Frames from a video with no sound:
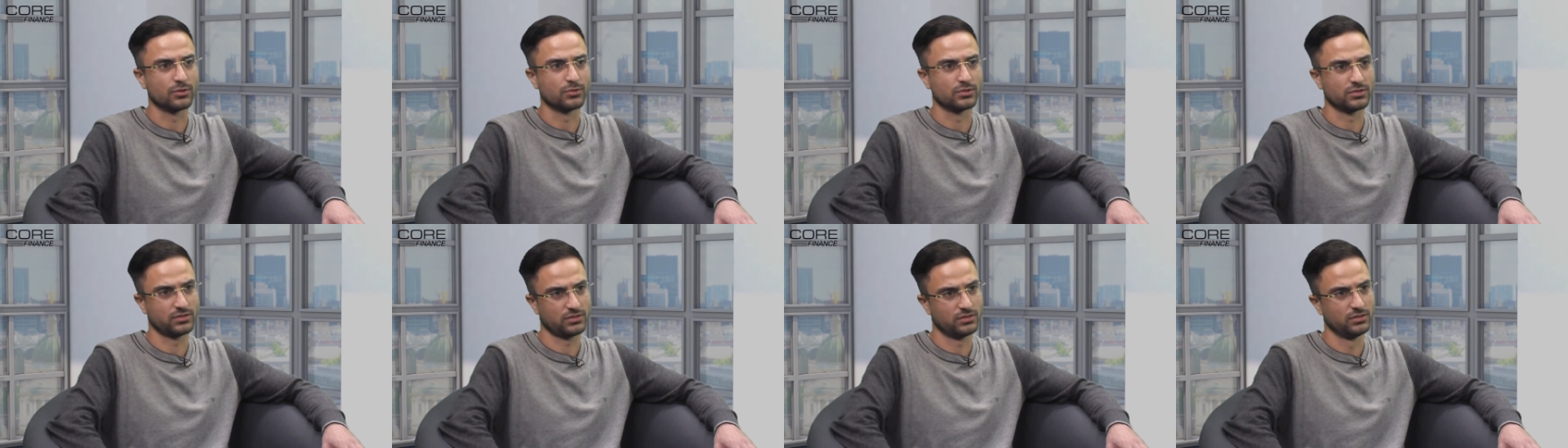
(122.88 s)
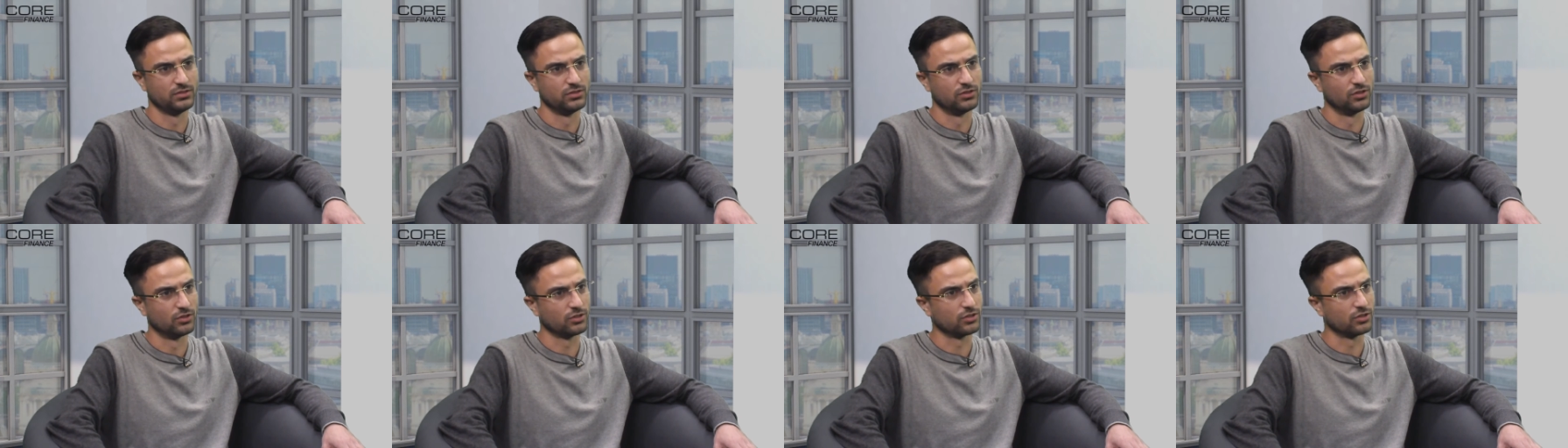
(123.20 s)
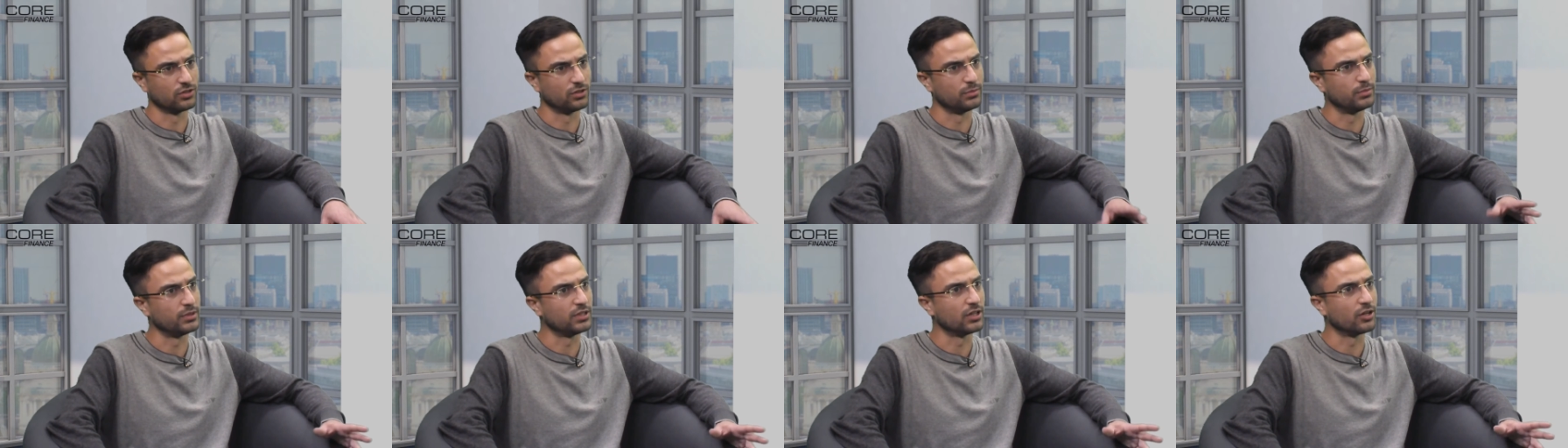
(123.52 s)
was not
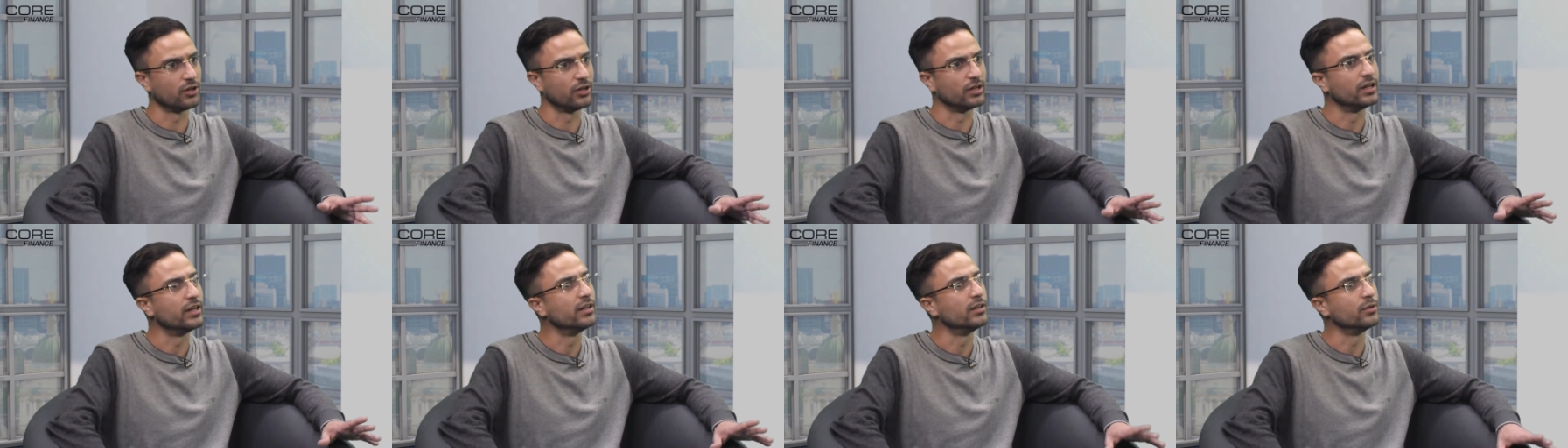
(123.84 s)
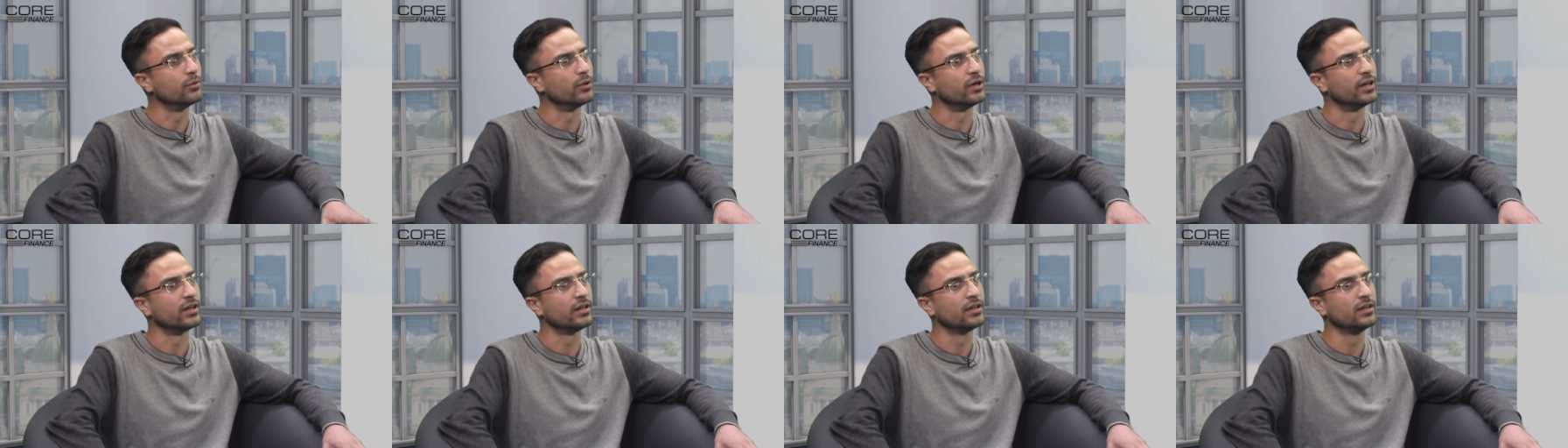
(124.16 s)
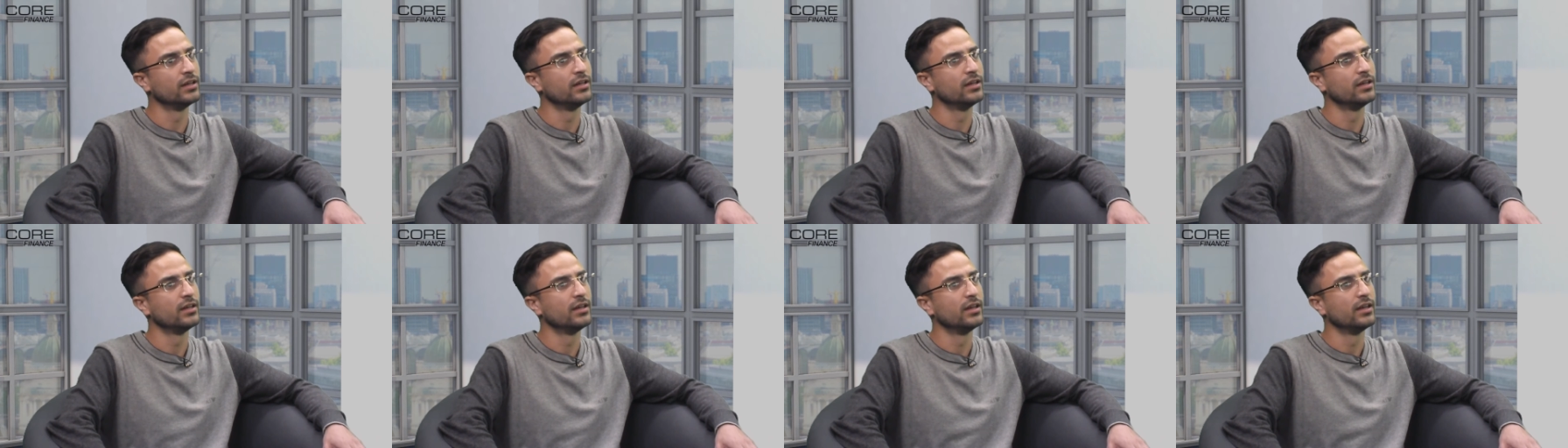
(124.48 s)
going to be going anywhere.
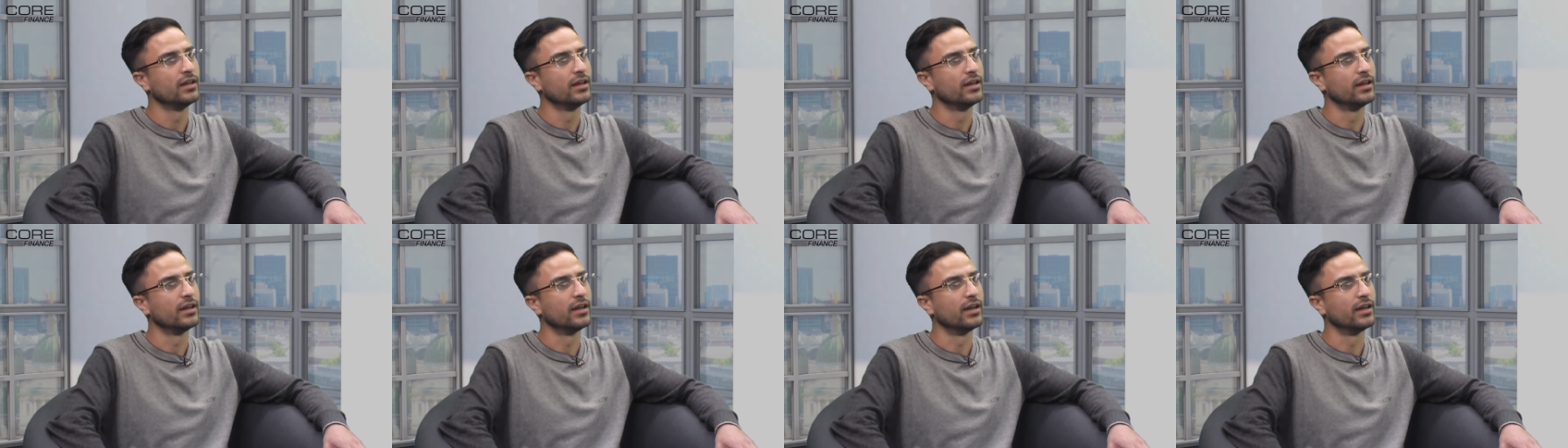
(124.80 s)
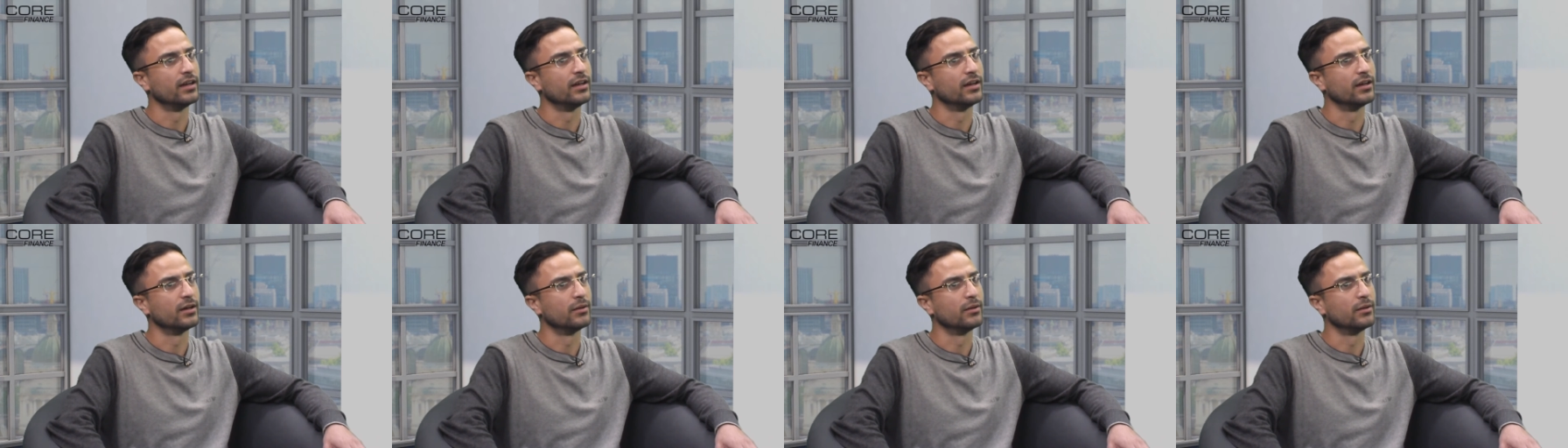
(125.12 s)
And